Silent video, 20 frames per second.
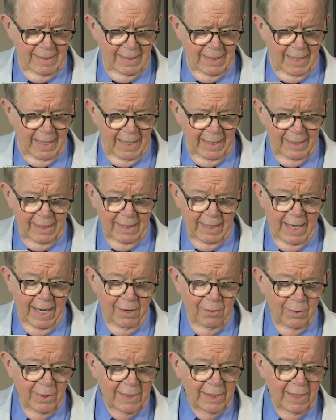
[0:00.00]
I
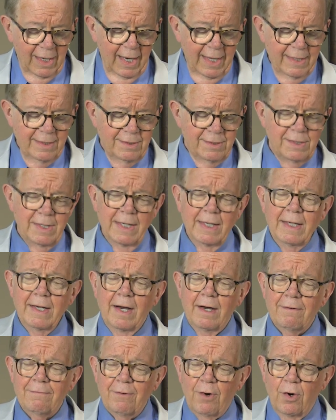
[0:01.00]
allow a cleansing
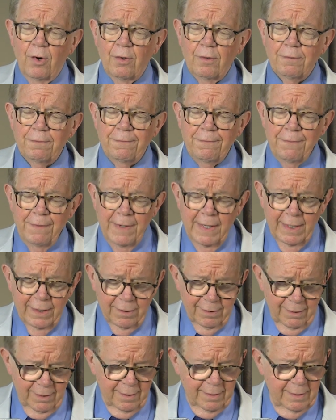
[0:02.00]
of all
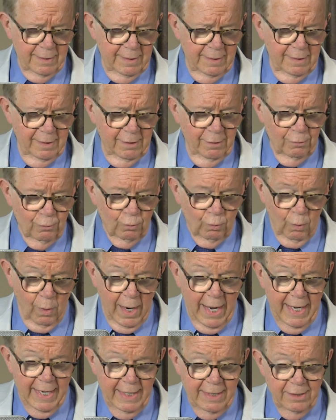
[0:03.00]
fear,
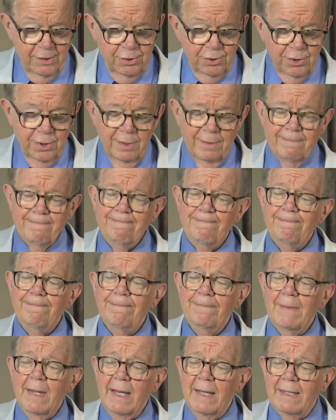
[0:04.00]
rage,
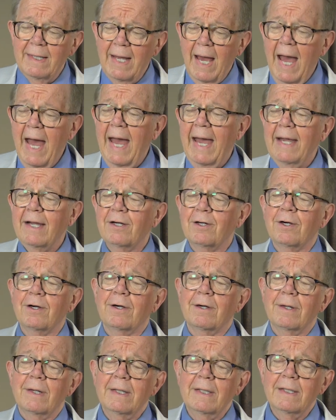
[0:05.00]
and
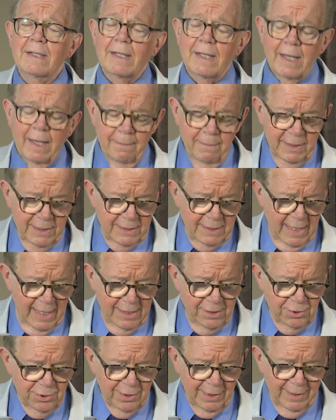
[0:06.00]
anger, and
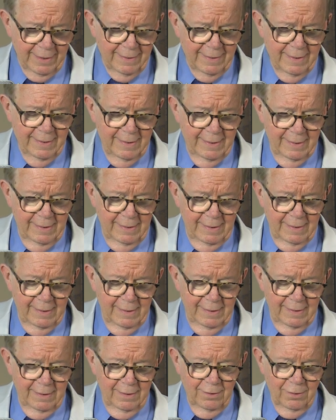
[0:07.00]
limitation,
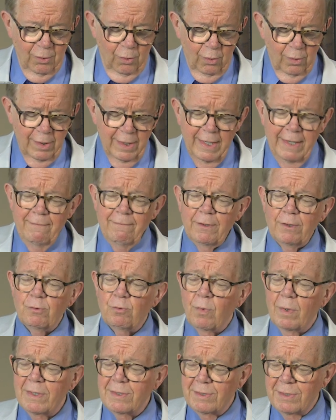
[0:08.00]
or even
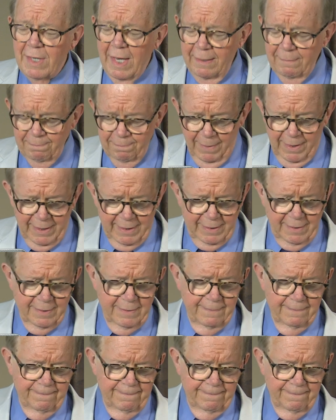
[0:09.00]
resentment.